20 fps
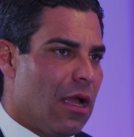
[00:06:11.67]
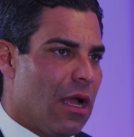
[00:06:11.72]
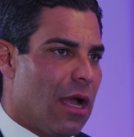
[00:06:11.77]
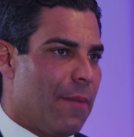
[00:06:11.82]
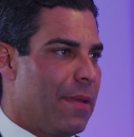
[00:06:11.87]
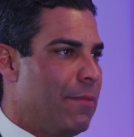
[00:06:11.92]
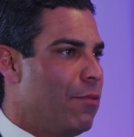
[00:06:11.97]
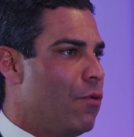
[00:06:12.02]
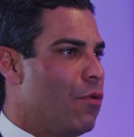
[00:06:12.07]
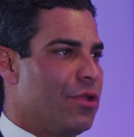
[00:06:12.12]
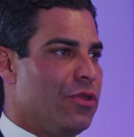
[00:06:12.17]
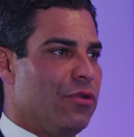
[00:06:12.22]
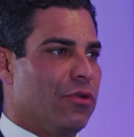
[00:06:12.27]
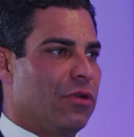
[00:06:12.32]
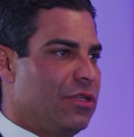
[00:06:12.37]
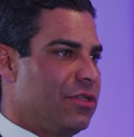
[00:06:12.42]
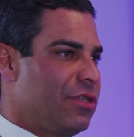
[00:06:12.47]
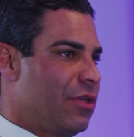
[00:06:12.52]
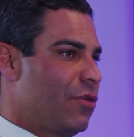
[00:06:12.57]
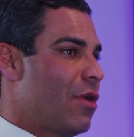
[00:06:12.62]
Uh, people, when you
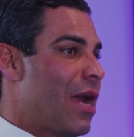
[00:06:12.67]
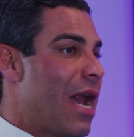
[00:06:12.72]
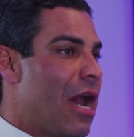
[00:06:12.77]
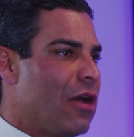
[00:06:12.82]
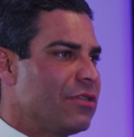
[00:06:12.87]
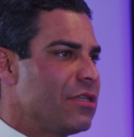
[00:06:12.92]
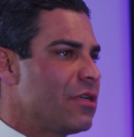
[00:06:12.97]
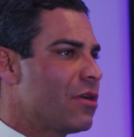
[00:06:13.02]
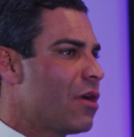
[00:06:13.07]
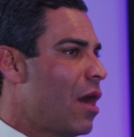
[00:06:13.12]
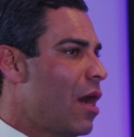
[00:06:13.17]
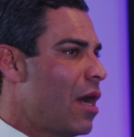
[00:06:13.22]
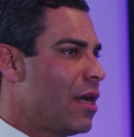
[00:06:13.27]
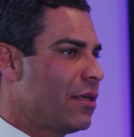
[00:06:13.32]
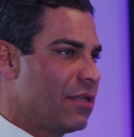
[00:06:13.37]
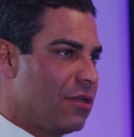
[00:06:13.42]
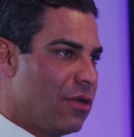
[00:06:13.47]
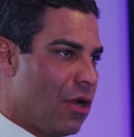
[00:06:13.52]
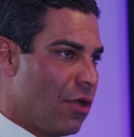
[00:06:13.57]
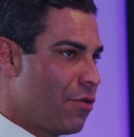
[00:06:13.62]
consider housing
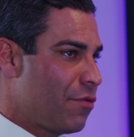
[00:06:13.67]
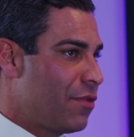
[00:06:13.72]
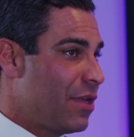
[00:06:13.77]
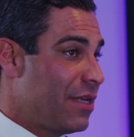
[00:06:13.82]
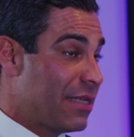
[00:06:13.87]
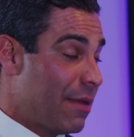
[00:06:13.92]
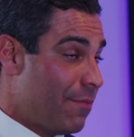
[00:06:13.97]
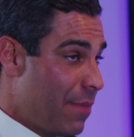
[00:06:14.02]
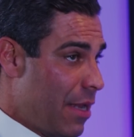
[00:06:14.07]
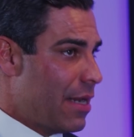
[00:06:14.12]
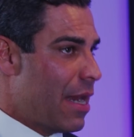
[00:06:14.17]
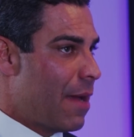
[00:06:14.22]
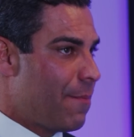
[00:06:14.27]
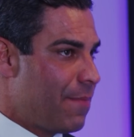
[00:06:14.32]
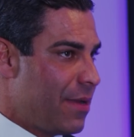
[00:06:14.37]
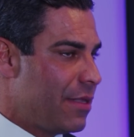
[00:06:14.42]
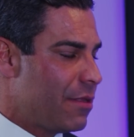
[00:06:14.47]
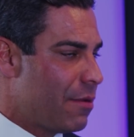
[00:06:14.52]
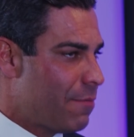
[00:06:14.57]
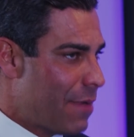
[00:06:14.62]
costs and other things that may not
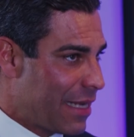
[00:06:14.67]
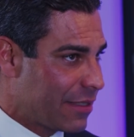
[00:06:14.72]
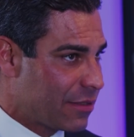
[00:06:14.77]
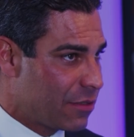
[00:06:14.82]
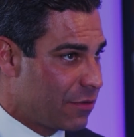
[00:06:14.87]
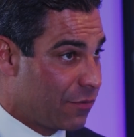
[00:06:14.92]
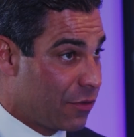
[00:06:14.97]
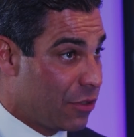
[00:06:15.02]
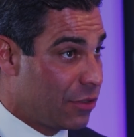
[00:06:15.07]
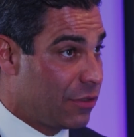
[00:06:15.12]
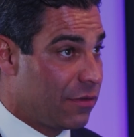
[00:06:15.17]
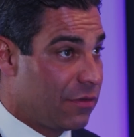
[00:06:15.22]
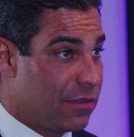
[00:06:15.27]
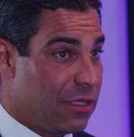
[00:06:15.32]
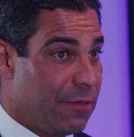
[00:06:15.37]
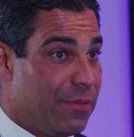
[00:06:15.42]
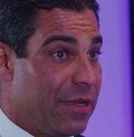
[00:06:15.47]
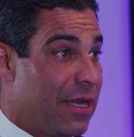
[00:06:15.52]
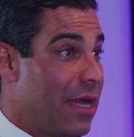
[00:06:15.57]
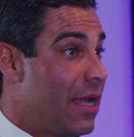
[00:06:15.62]
be in the basket of goods of the
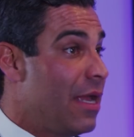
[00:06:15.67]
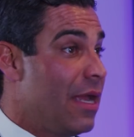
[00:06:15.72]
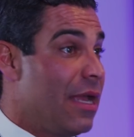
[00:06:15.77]
C P I,